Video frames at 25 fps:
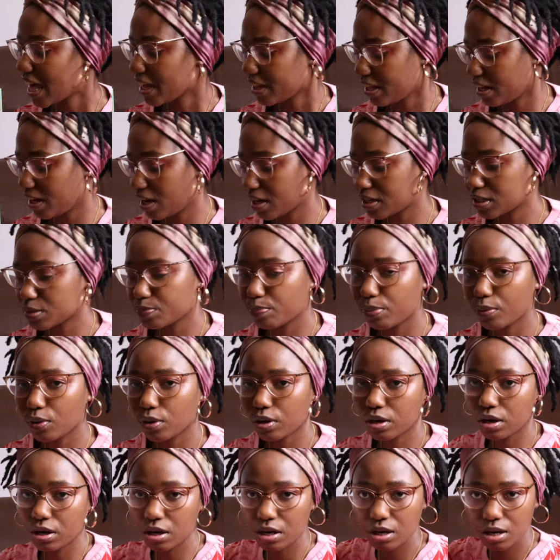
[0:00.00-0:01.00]
The next
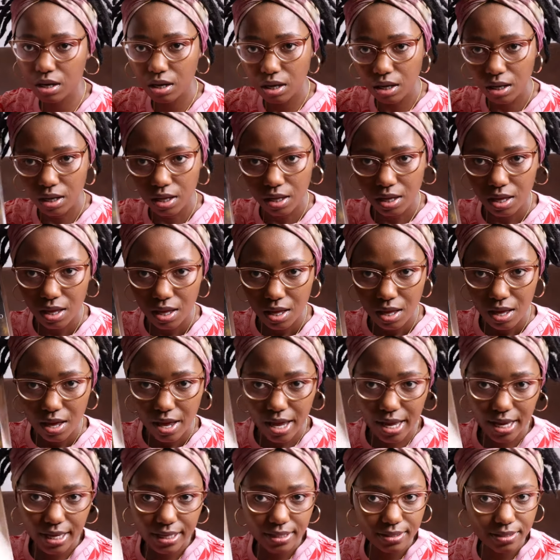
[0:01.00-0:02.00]
book
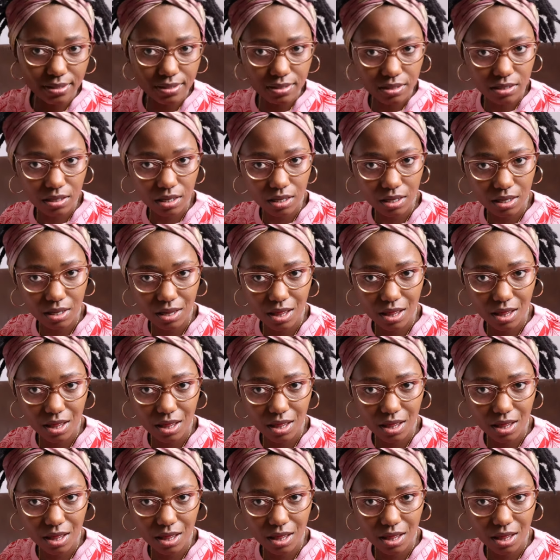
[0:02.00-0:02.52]
is